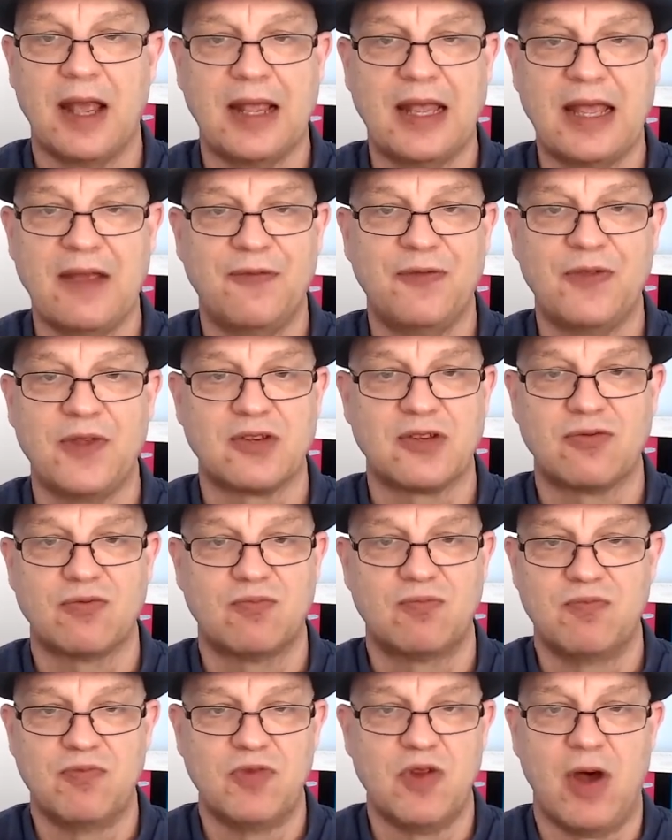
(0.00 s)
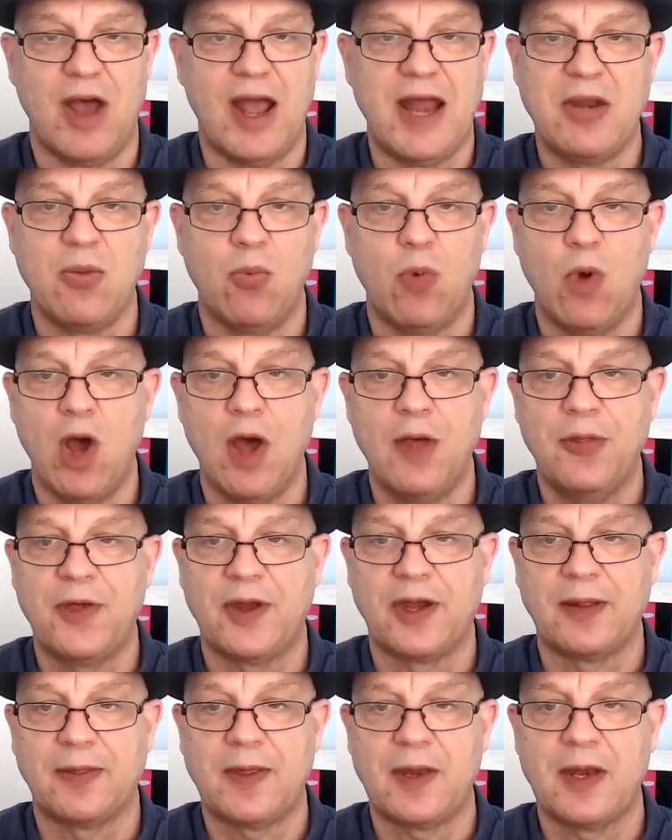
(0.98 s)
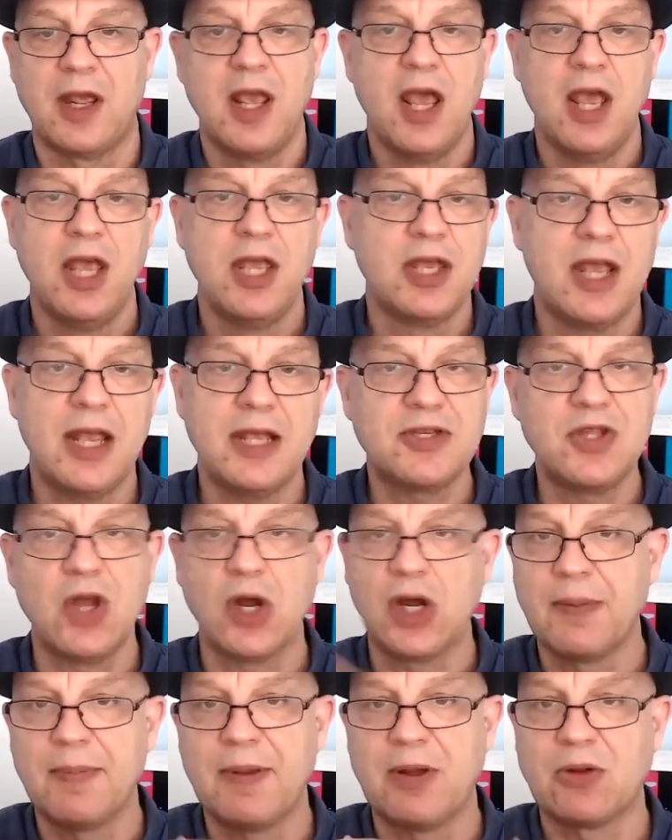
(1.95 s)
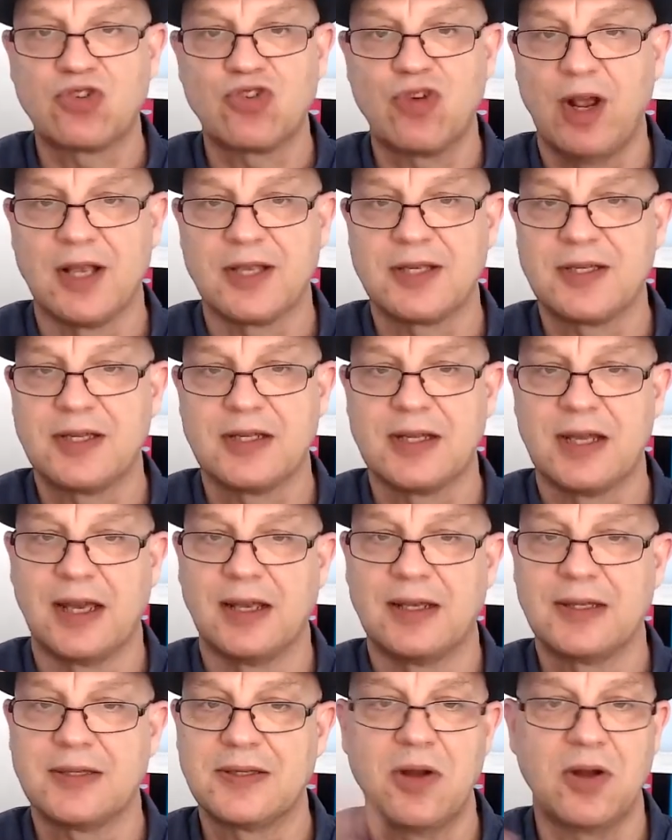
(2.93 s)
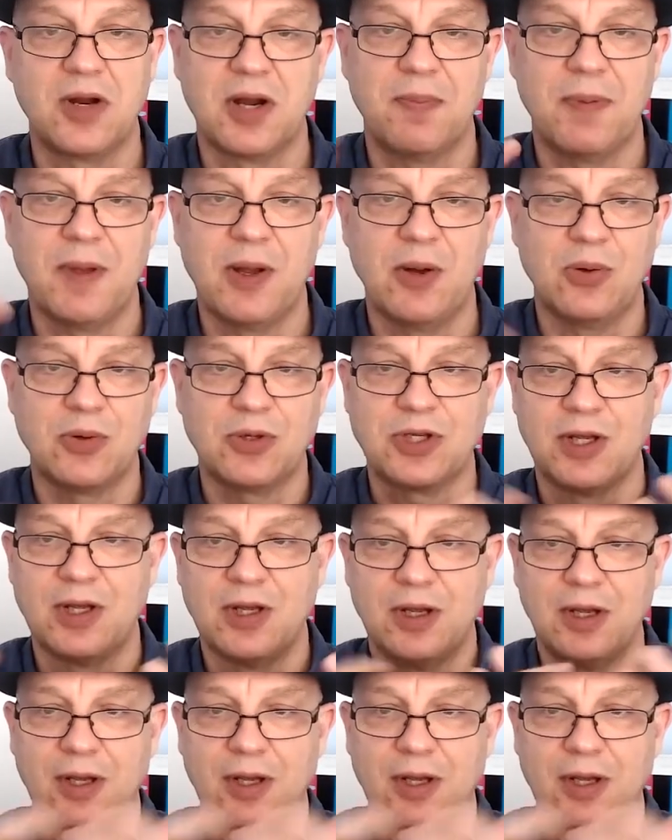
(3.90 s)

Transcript: gift that's not worth anything, it's not going to build trust, is it? It's not going to build.